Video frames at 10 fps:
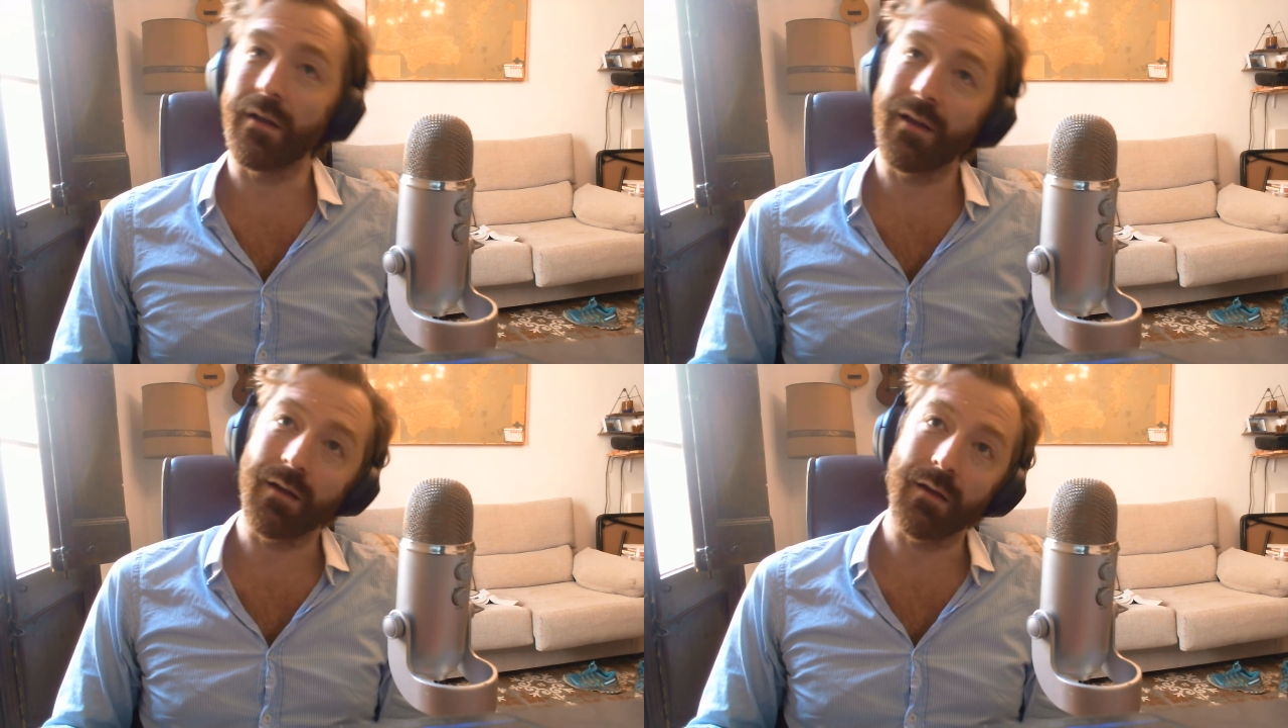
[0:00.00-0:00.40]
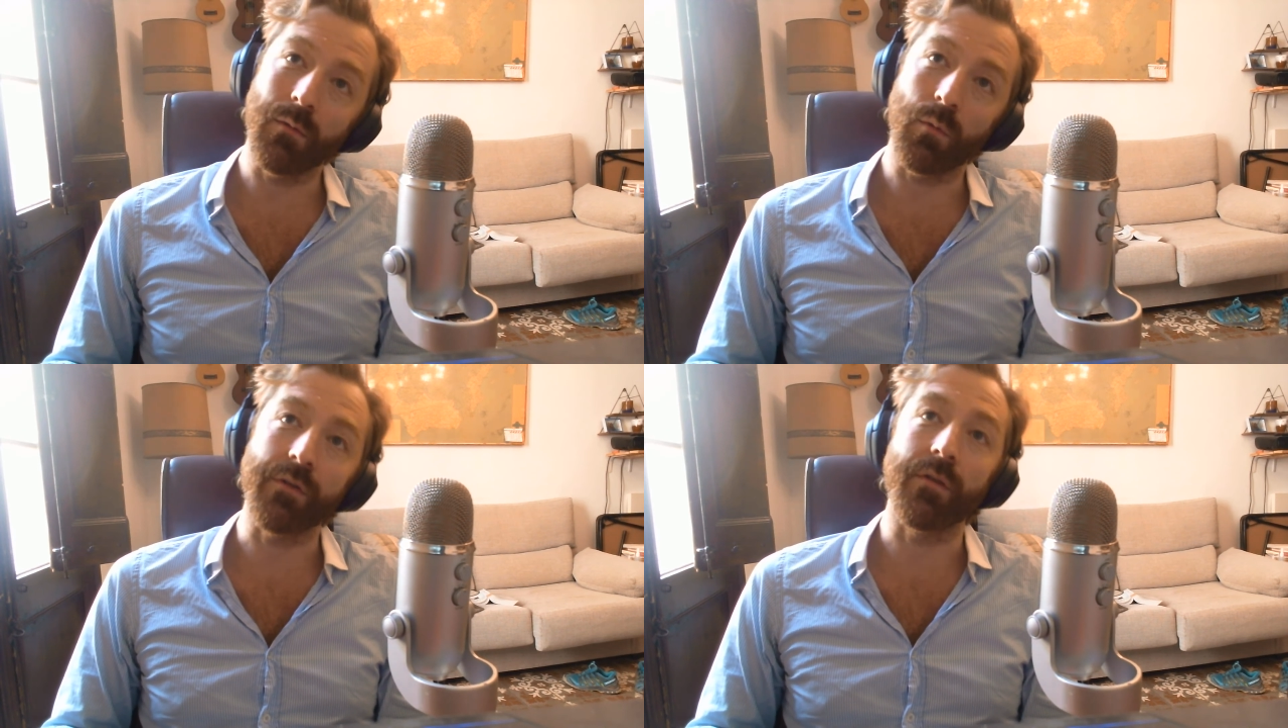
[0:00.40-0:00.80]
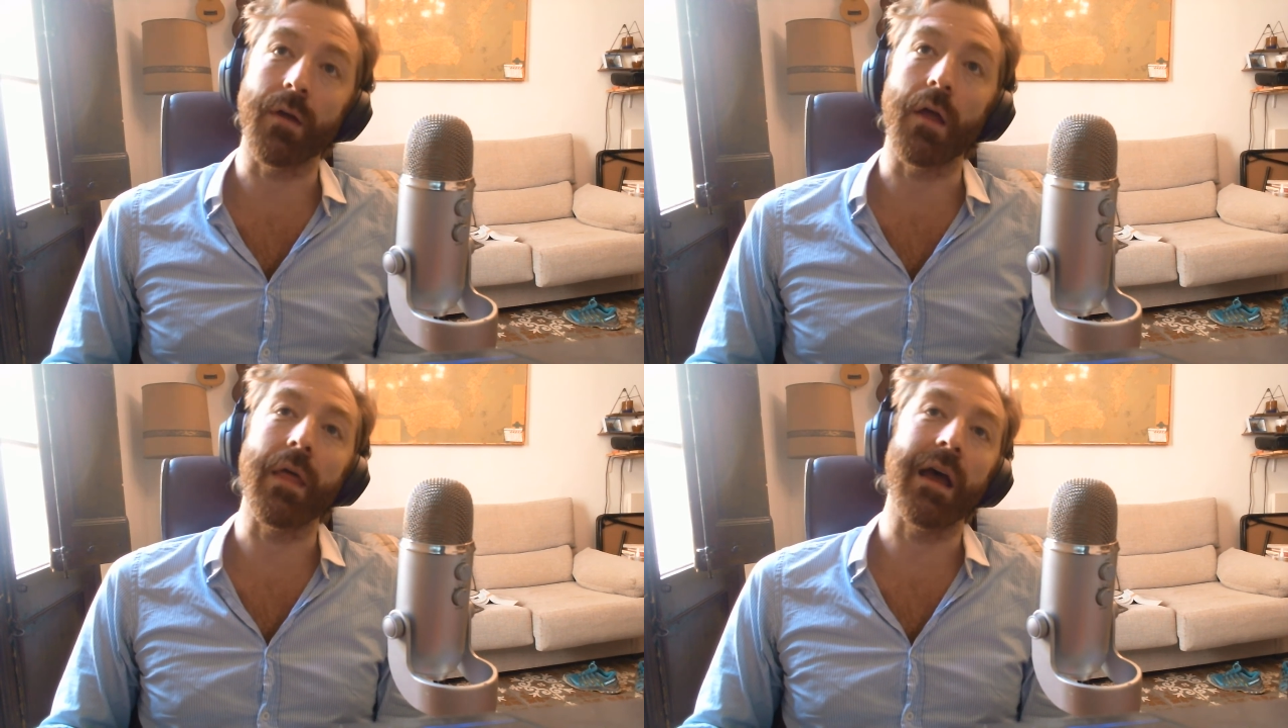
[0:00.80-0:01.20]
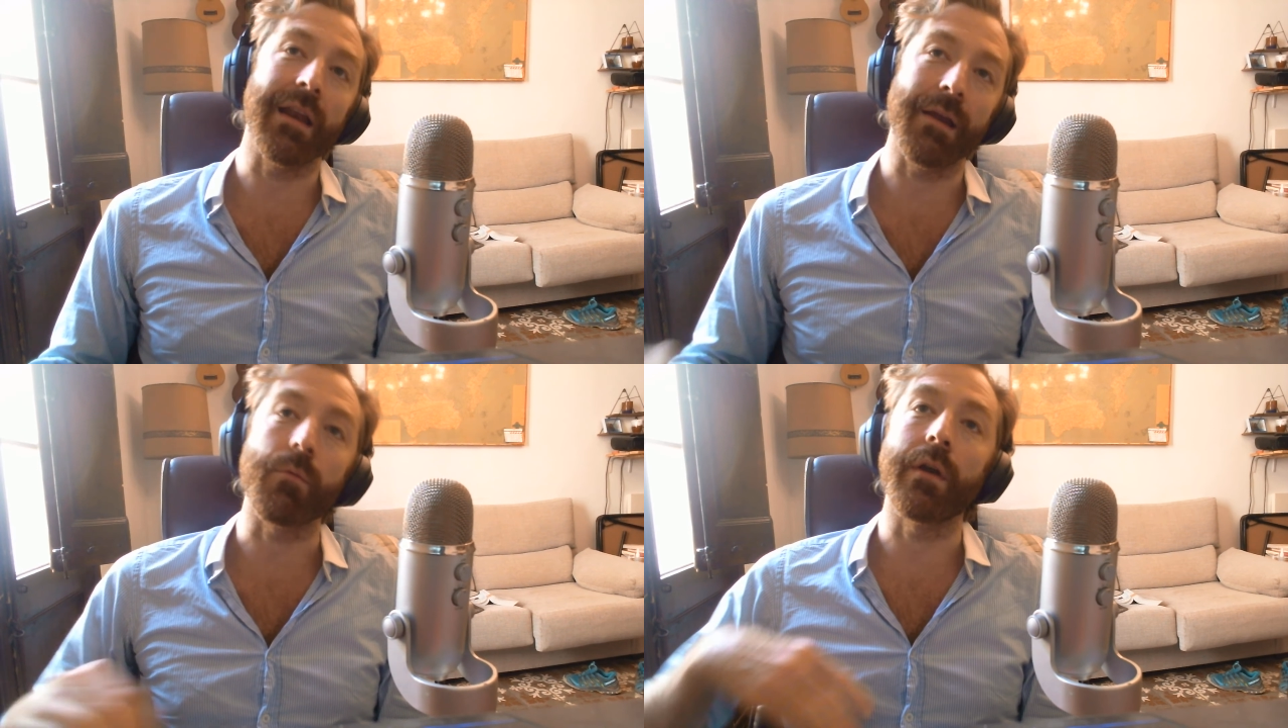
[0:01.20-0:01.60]
And once you've got
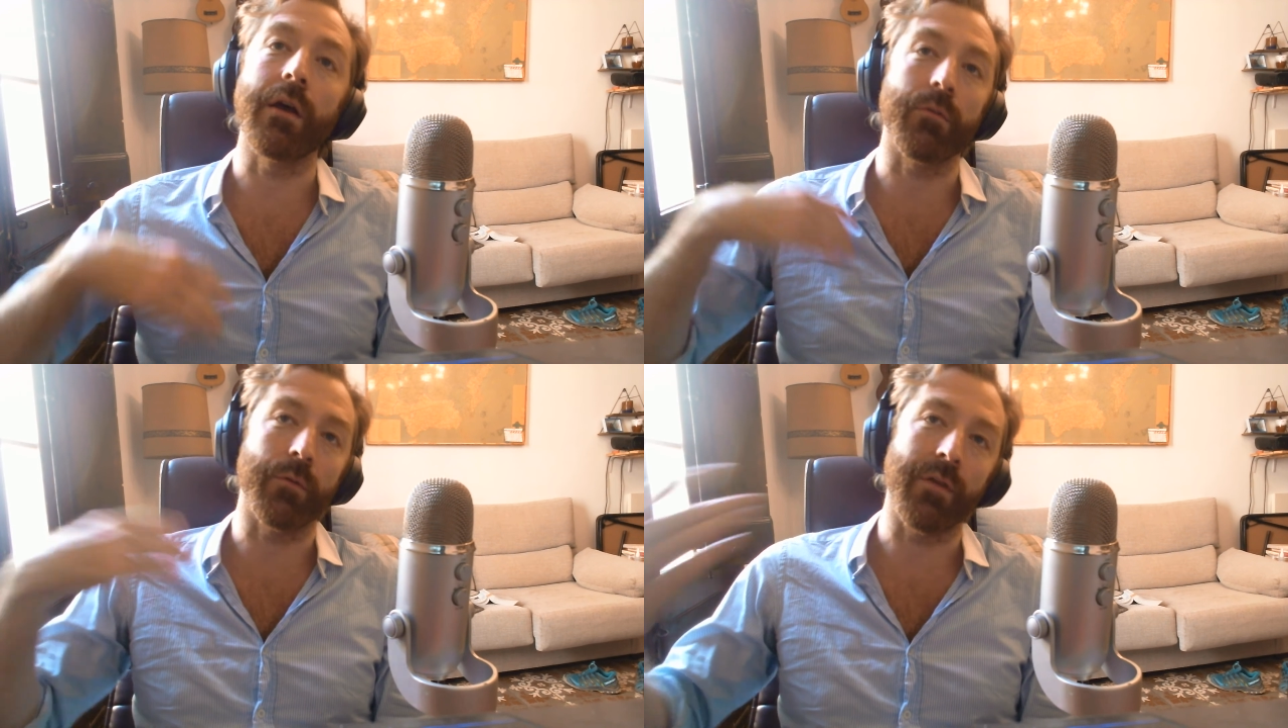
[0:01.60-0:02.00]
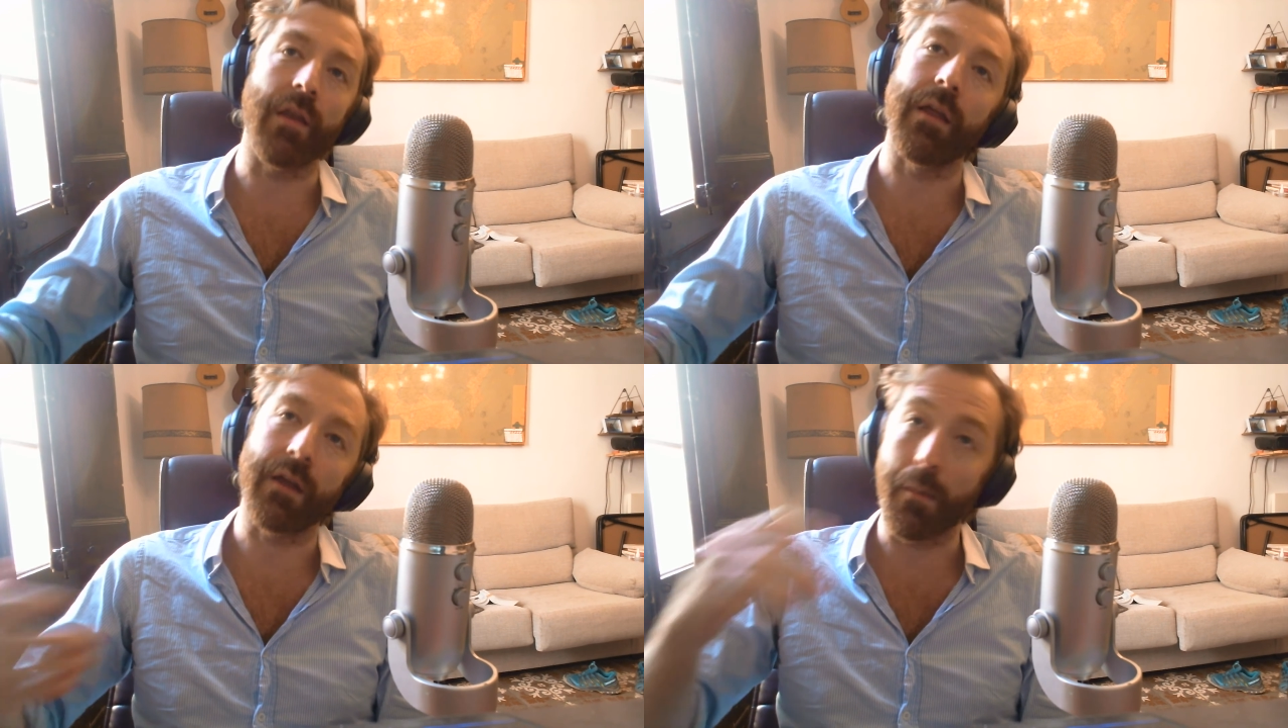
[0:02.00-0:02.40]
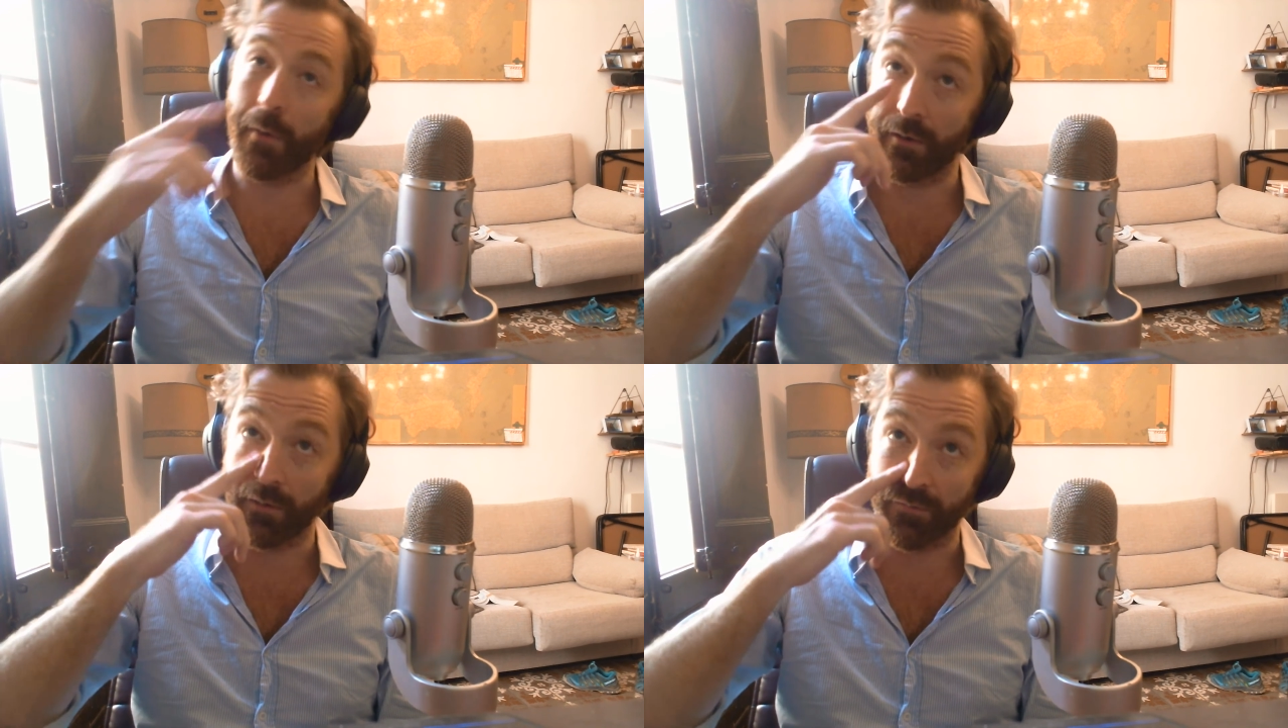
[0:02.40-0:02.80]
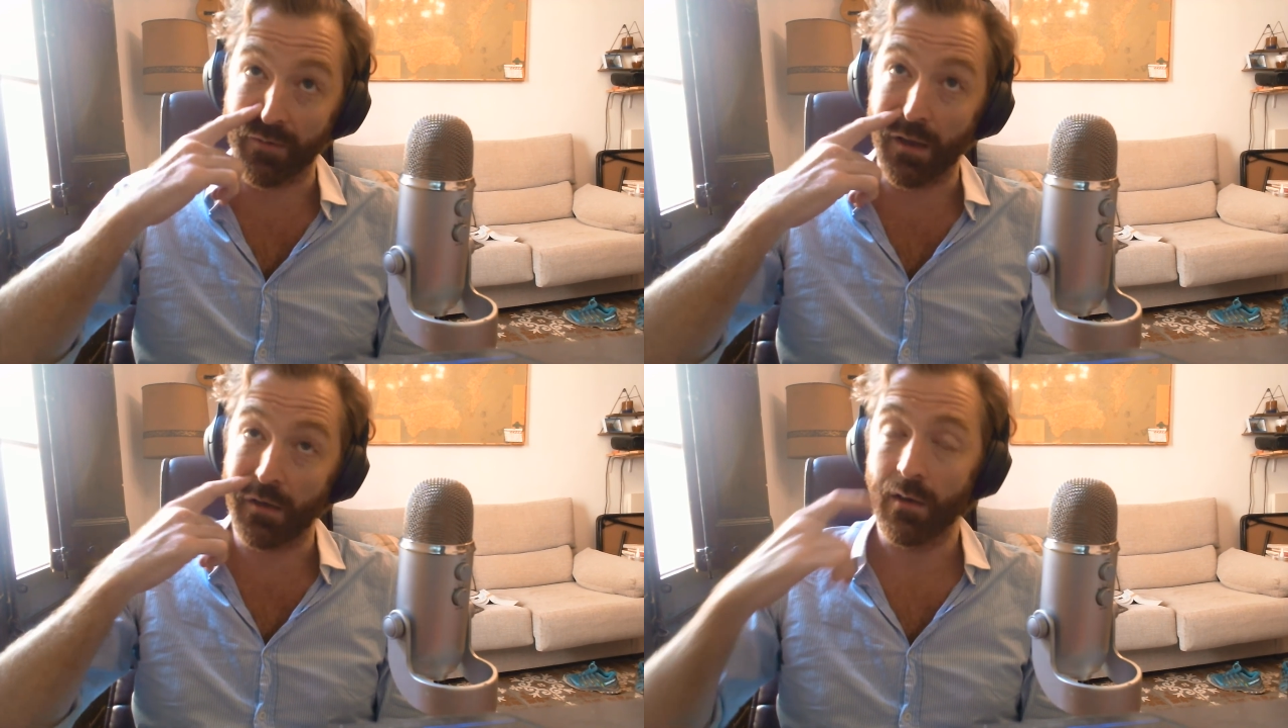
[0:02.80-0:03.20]
that, everyone else will suddenly come onto your
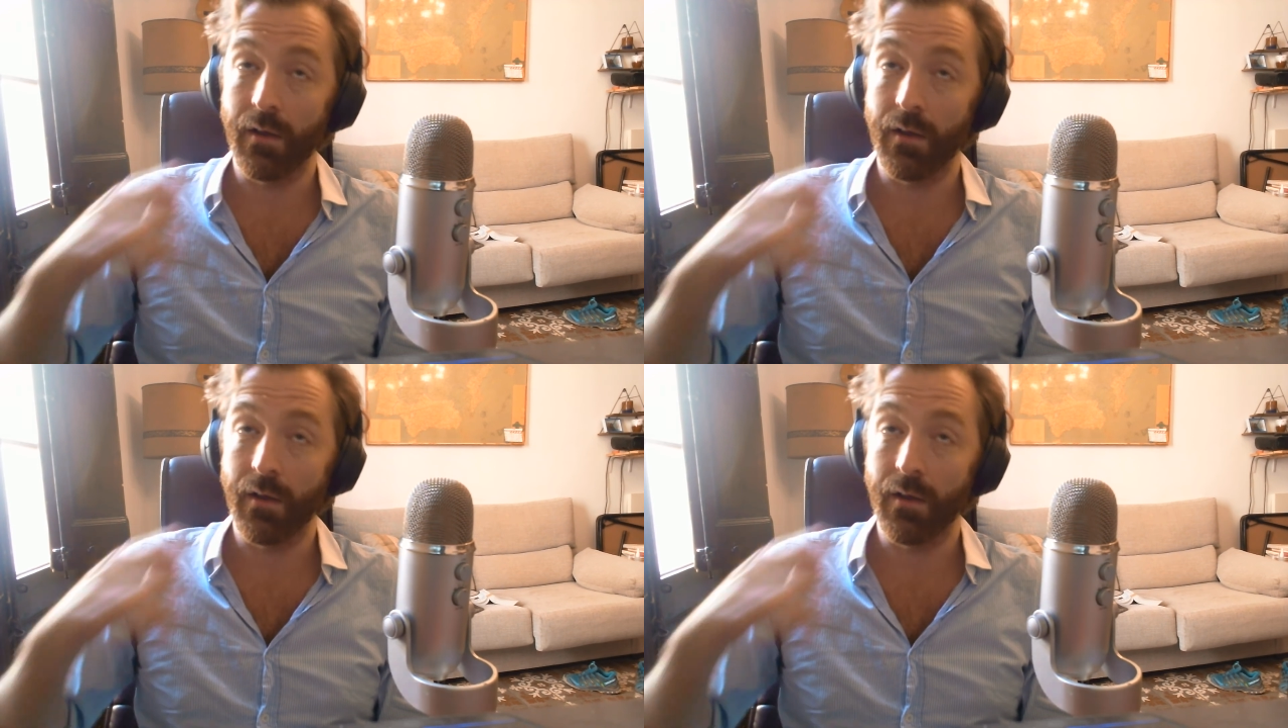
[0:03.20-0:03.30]
side.